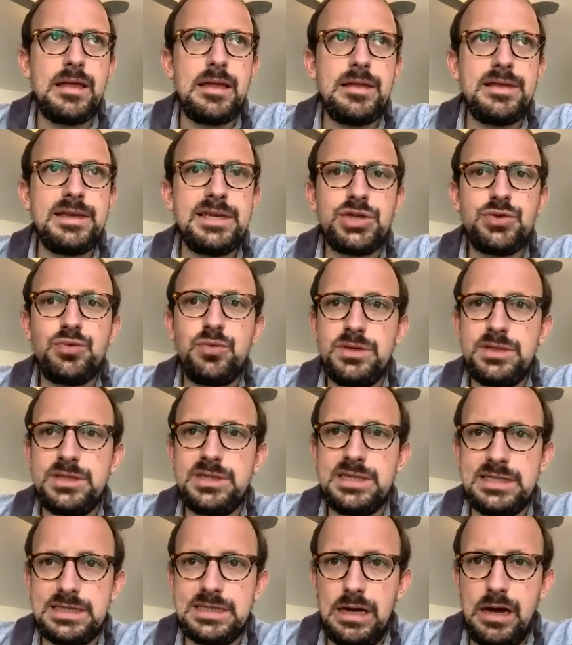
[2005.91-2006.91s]
This was
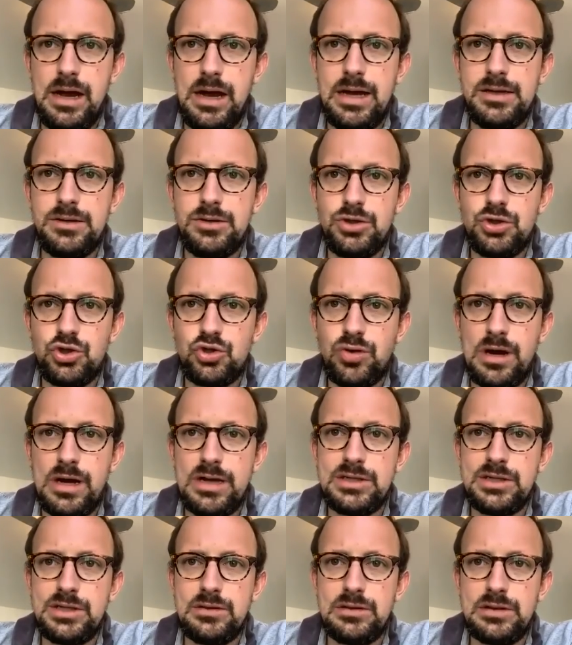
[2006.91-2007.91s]
designed to try
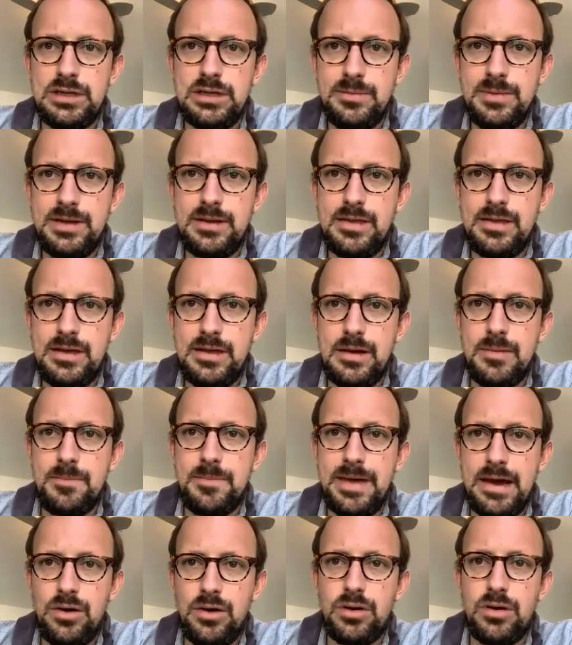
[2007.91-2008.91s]
to limit the
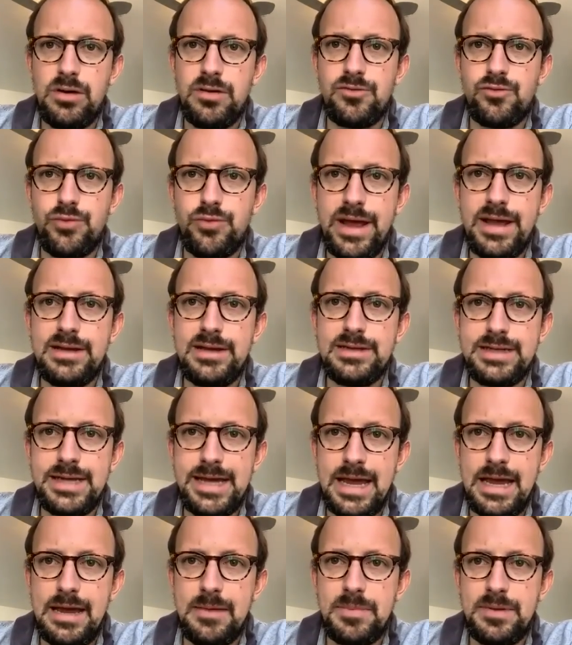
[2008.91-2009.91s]
amount of red
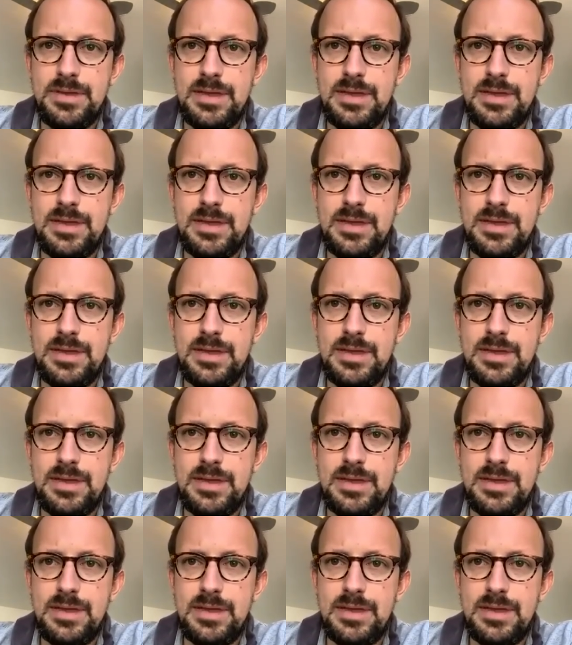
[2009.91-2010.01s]
tape